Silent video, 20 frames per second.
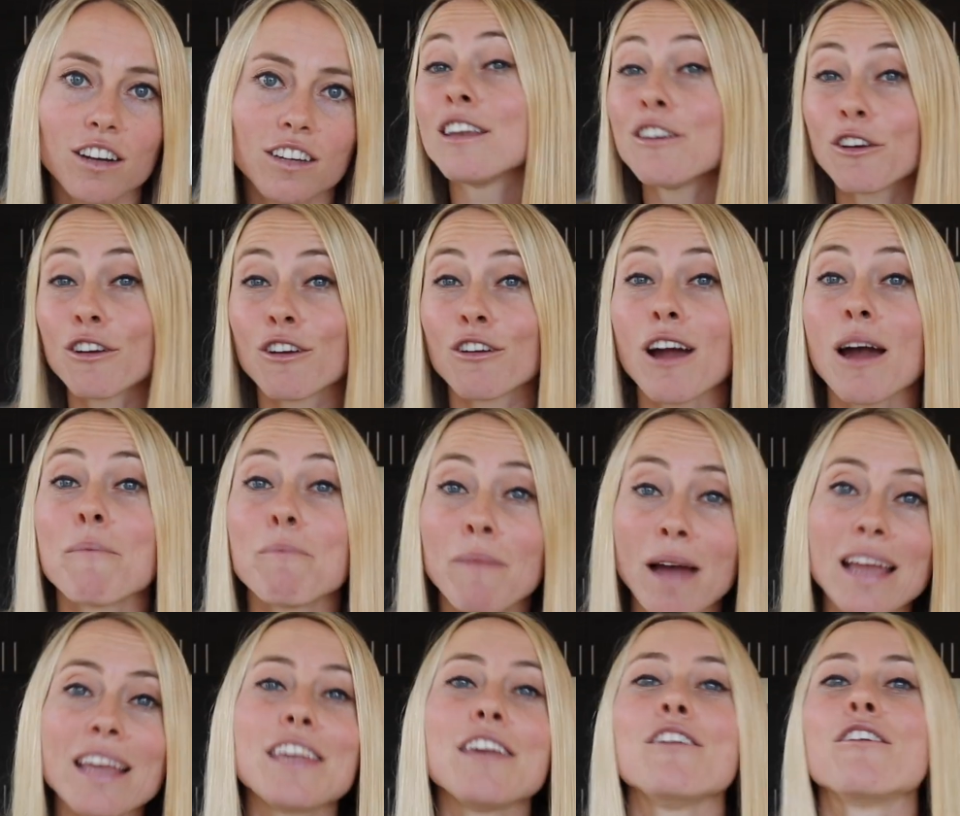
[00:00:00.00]
And you can grab
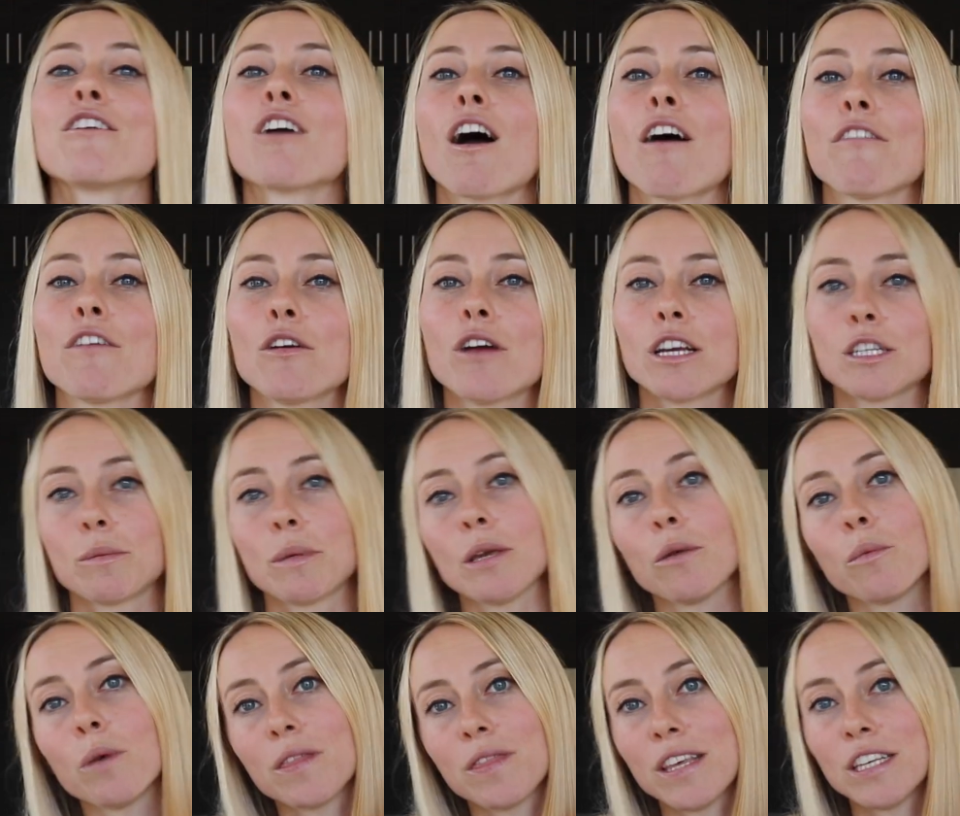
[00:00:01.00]
my keto coffee recipe
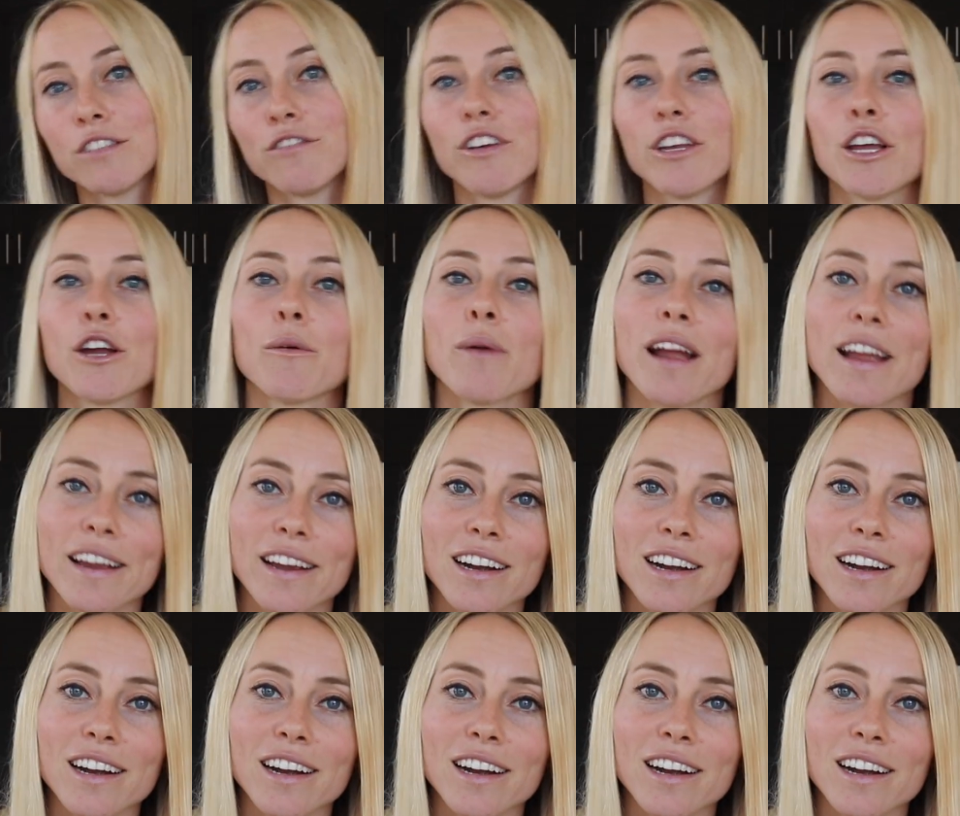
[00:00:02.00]
with this video right